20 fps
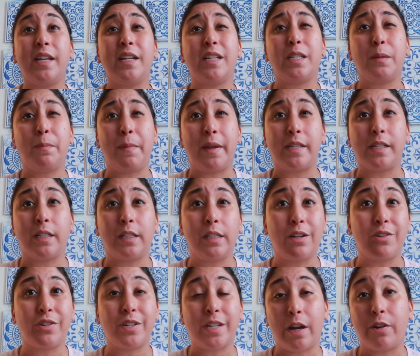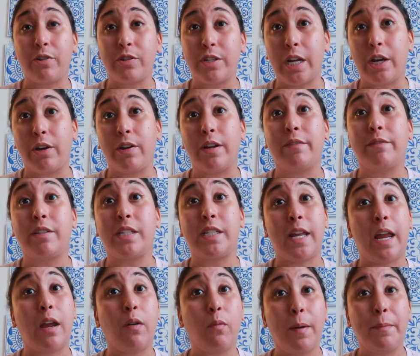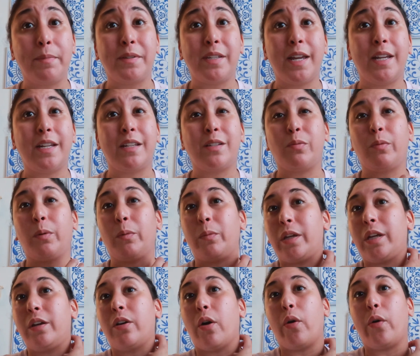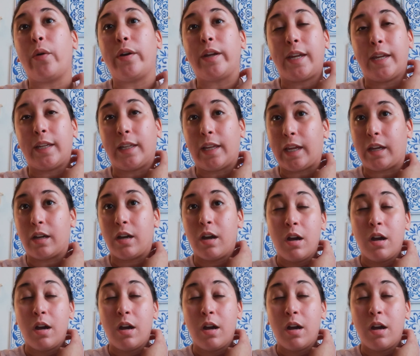And it's basically our Secretary of State website. It's where we go and get, like,